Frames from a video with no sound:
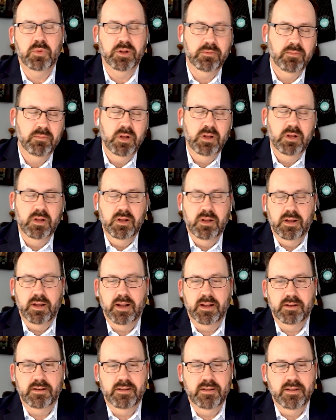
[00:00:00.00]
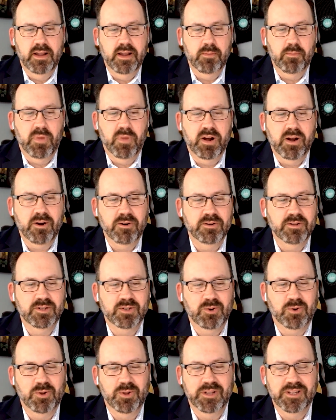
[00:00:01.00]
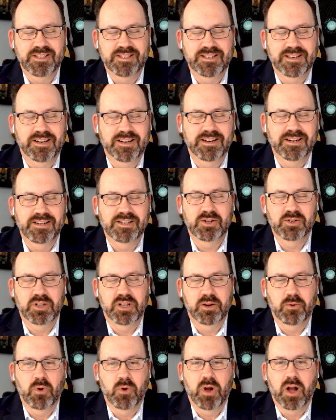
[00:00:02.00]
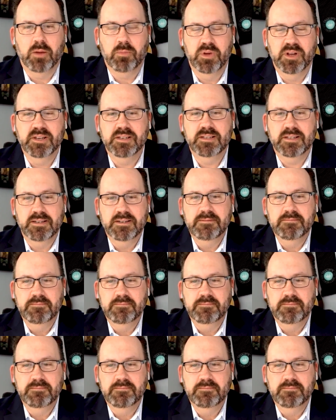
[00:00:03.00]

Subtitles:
But at my heart and soul, it's usually rock based.